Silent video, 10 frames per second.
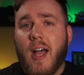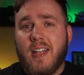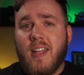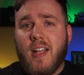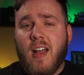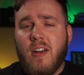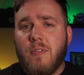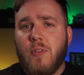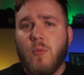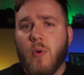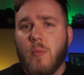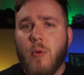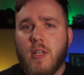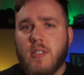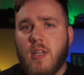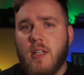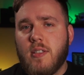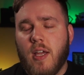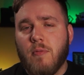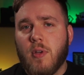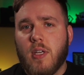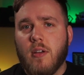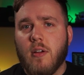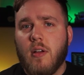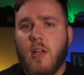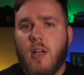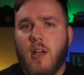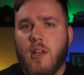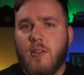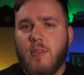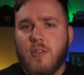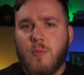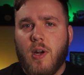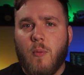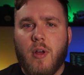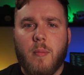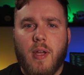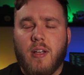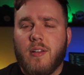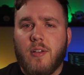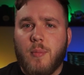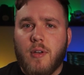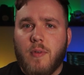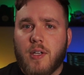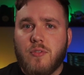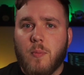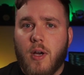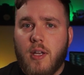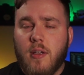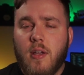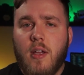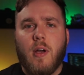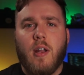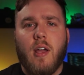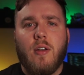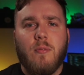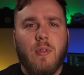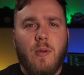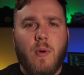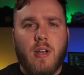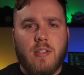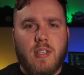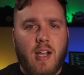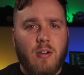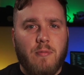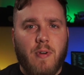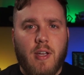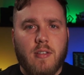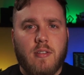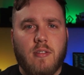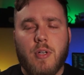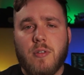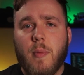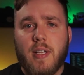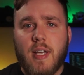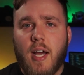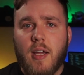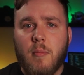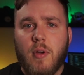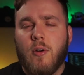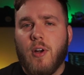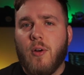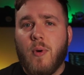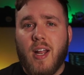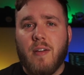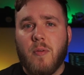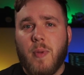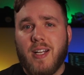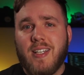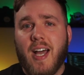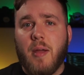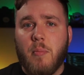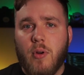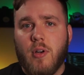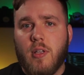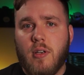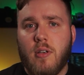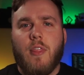I take on a few WordPress sites every year. I do this when I want to make a little bit of extra money, but I don't really want to sacrifice a bunch of my time, or I don't want to have a big time burden.